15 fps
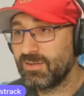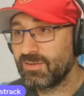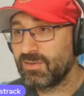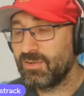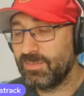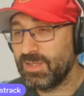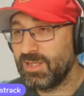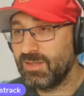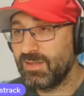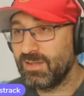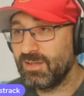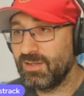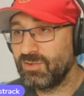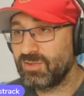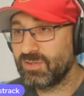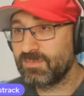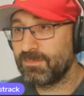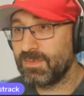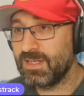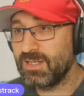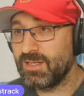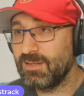come in and just
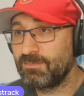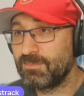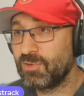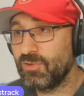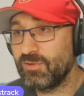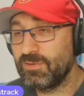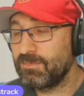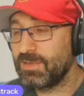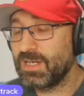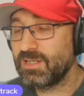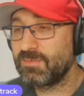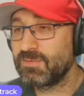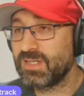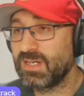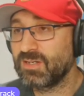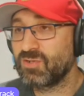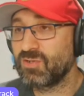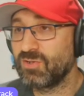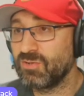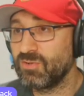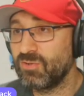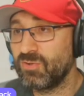be poor in pass
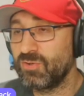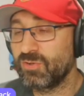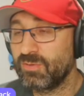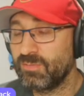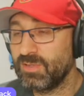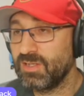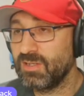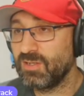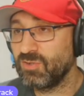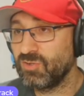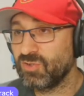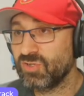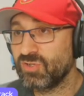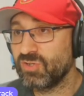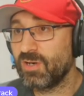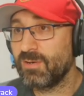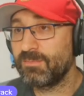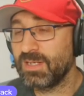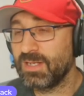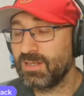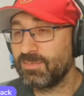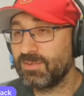protection, or come in and just not
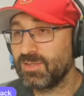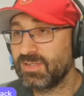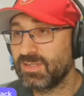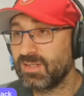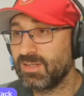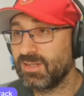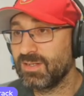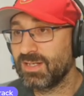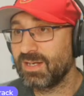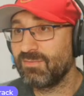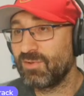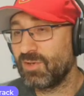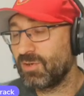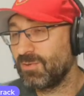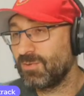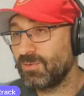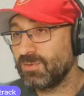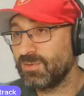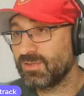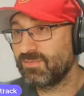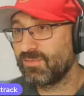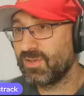be able to get the
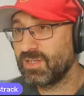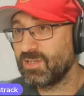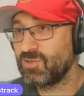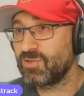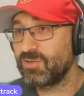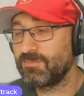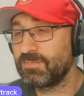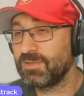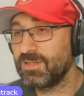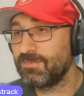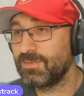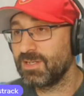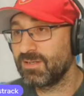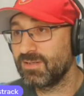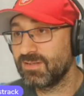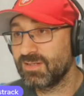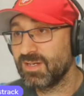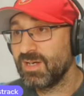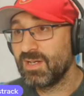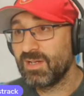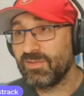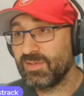holes that he should be because
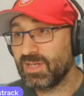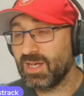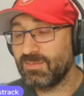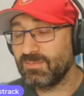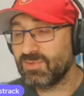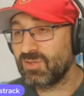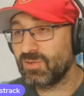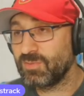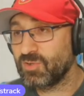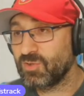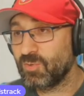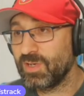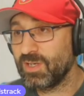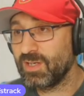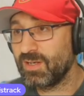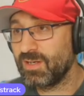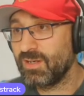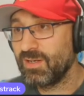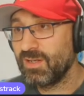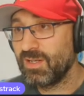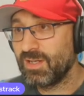the game's so much quicker.